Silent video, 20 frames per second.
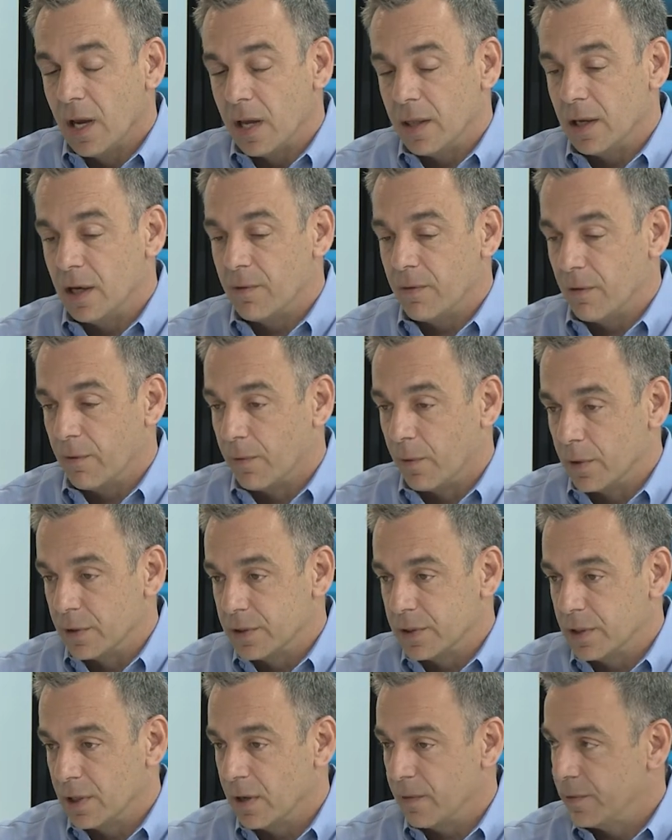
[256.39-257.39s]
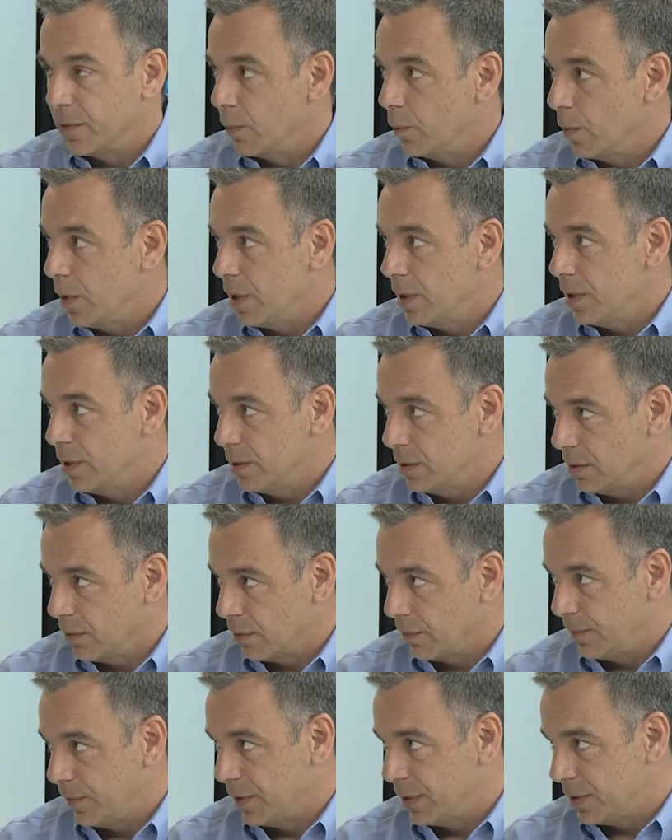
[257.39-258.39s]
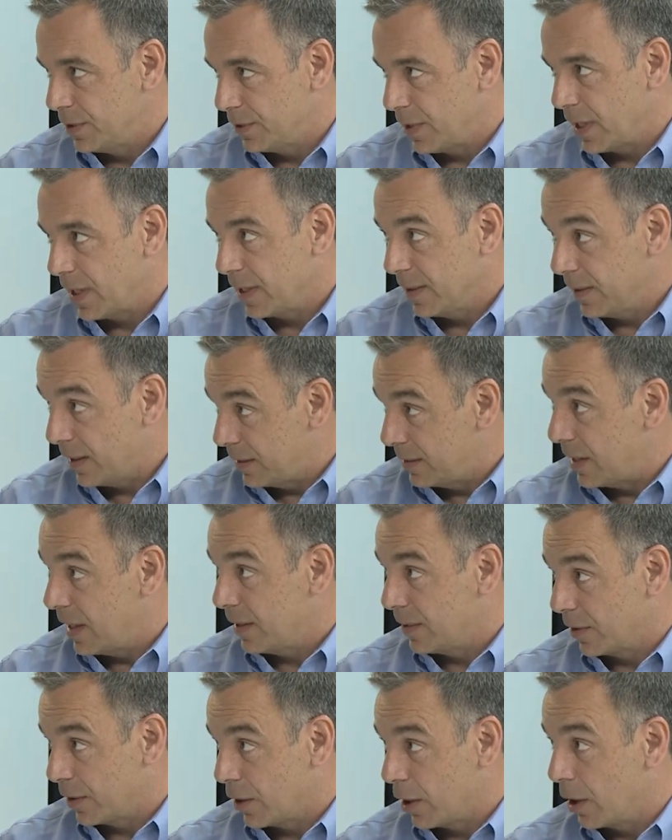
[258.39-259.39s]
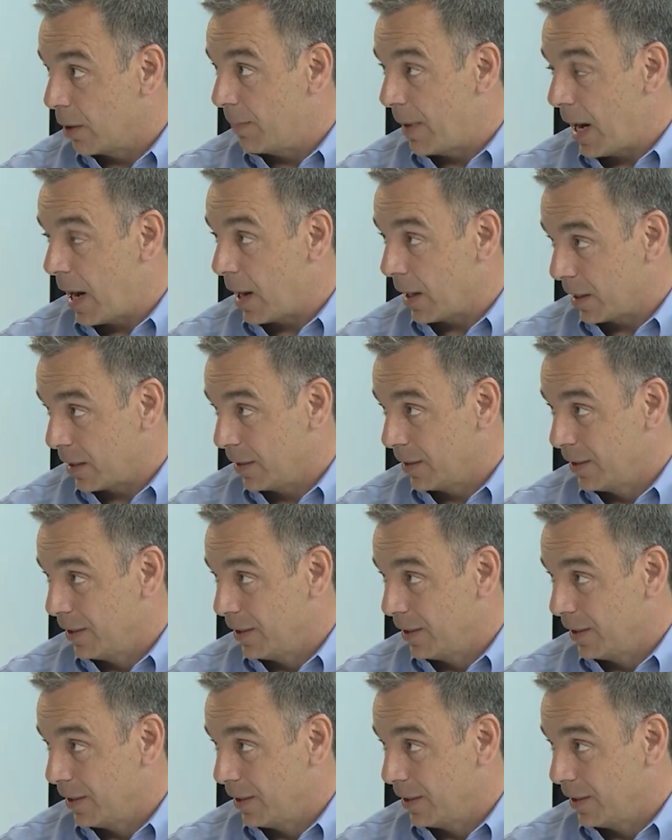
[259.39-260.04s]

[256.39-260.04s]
And then if you're fortunate enough to win or finish second, they take the car back